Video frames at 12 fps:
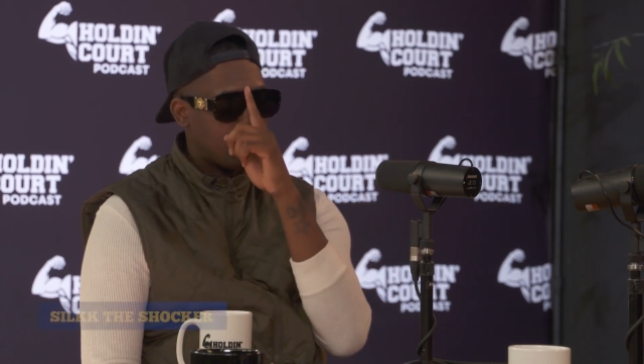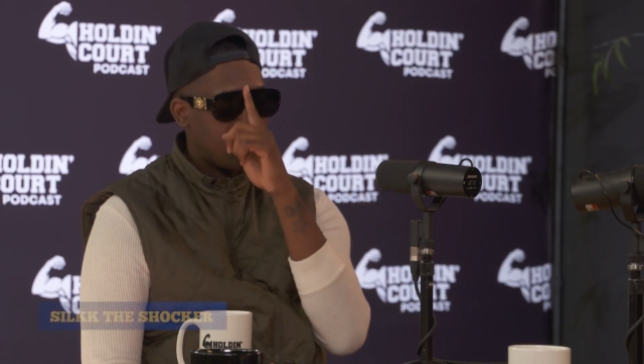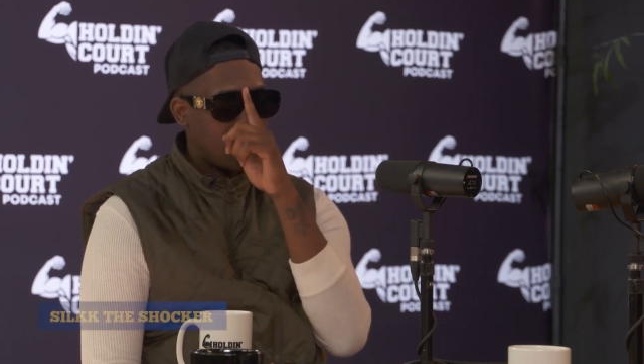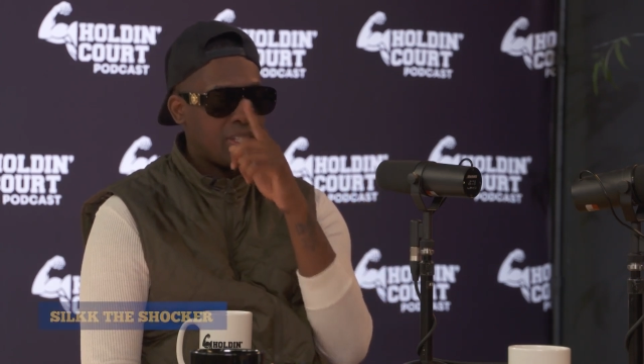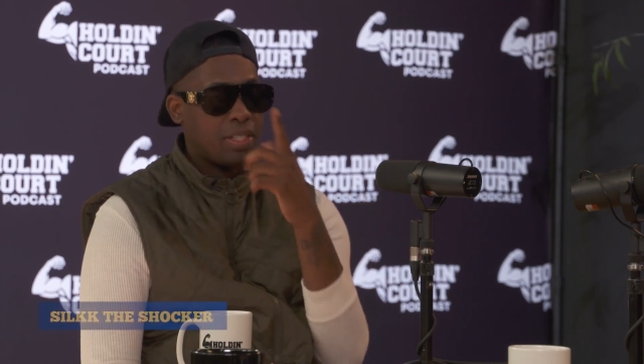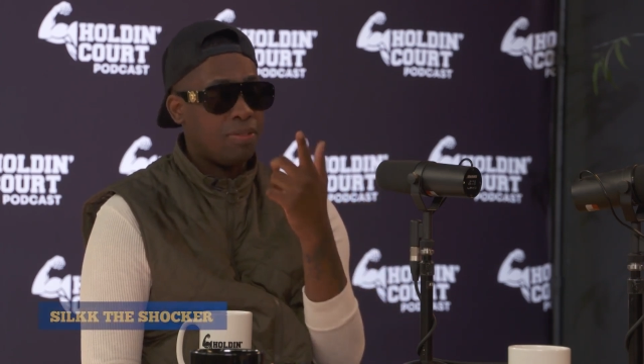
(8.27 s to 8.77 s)

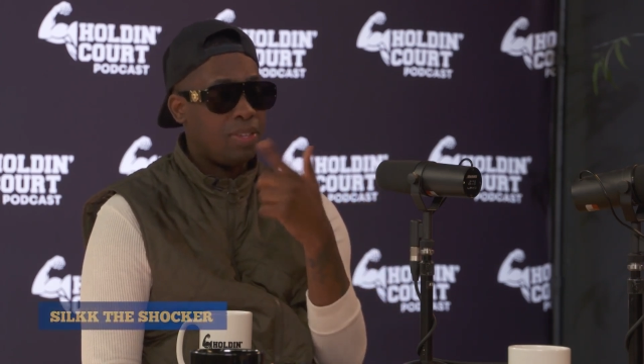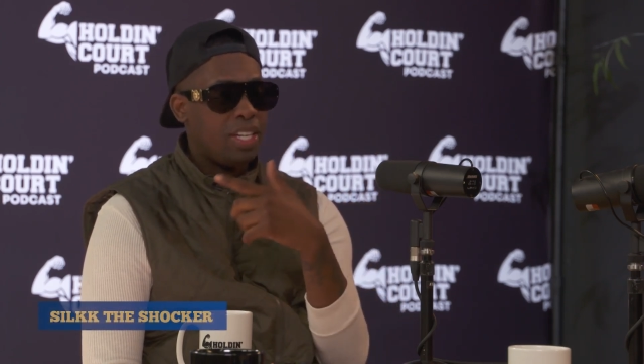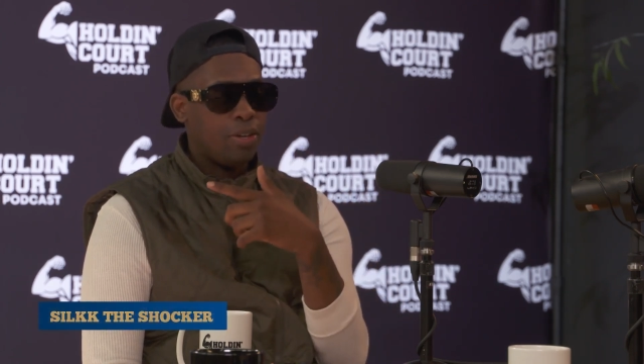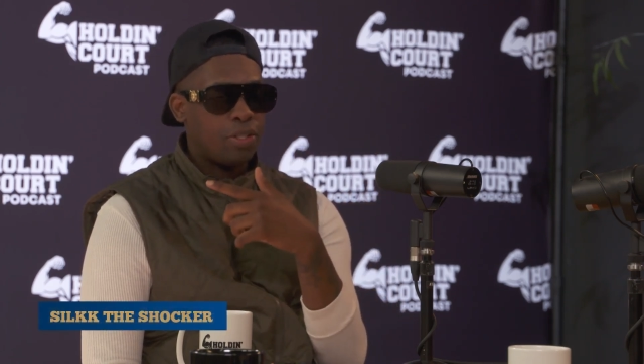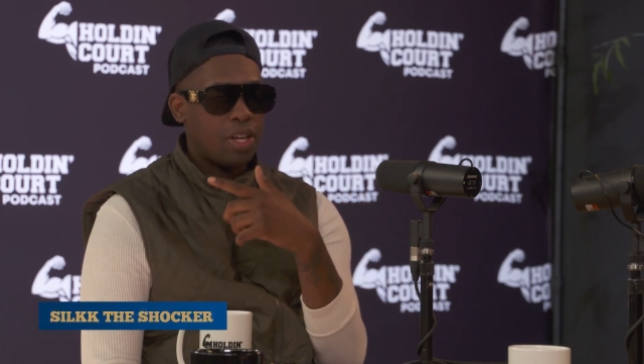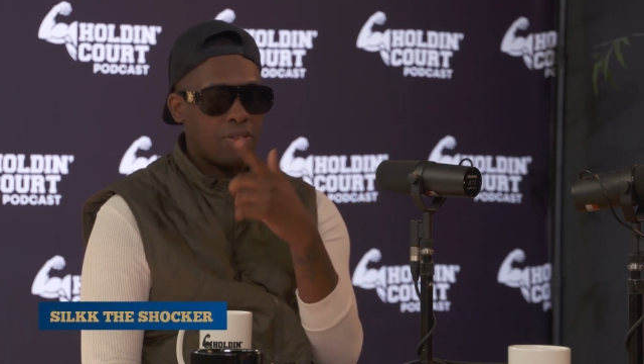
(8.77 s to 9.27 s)
but I was at the
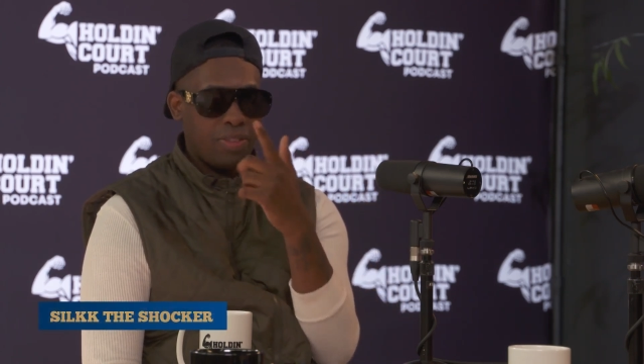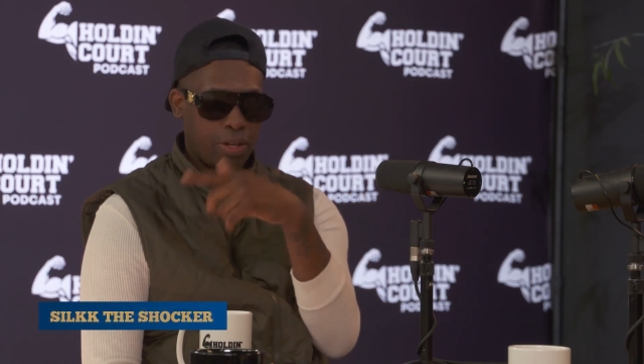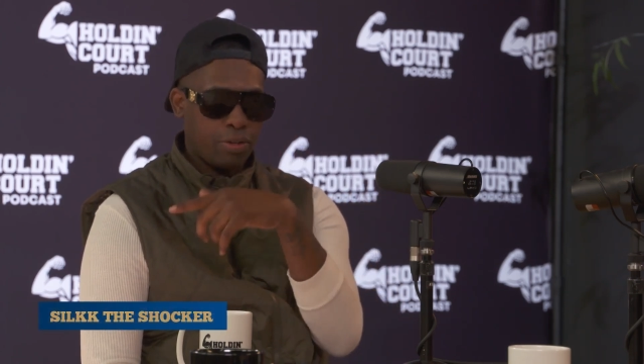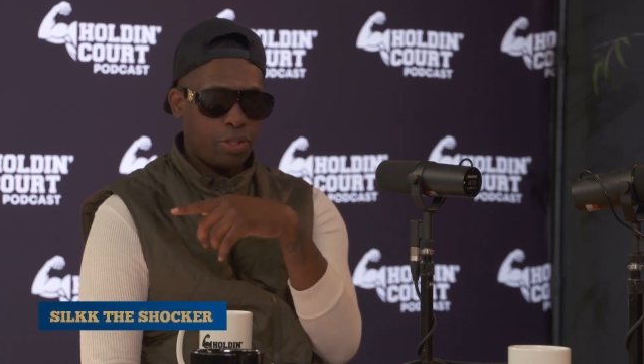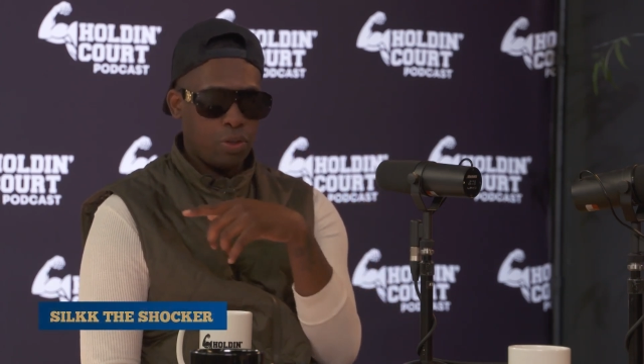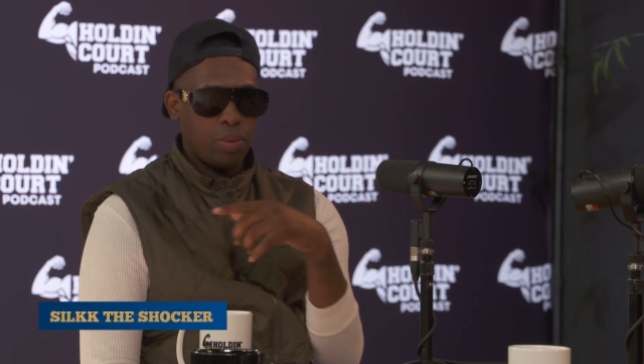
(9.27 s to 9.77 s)

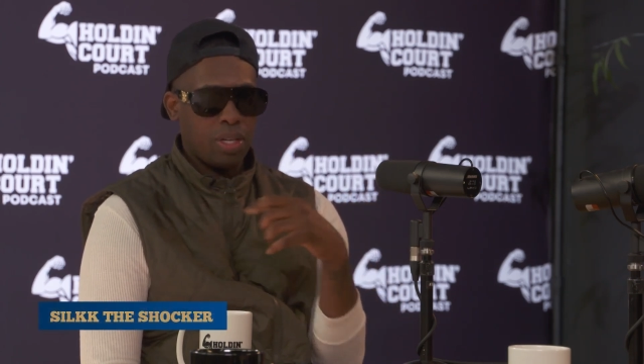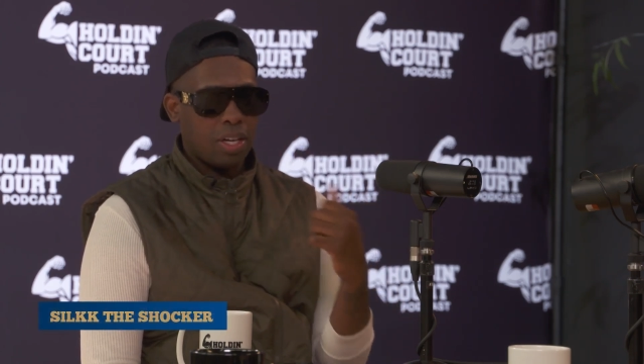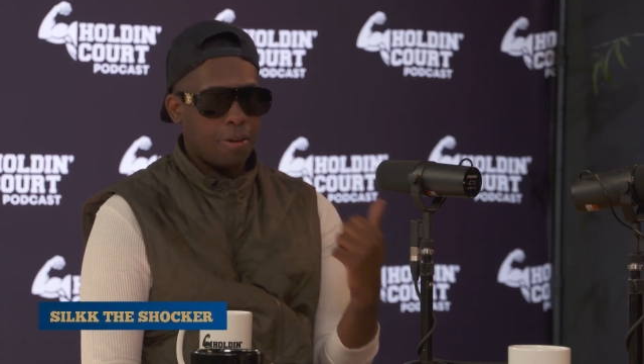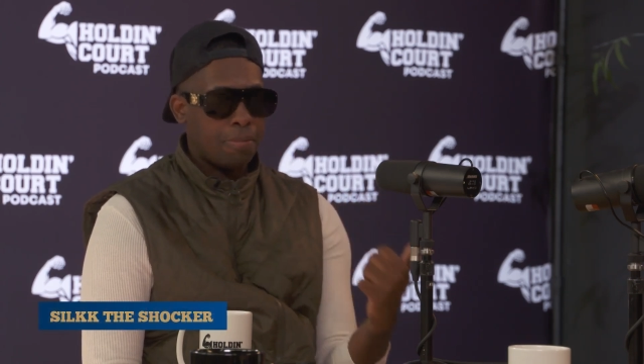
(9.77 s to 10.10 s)
video shoot with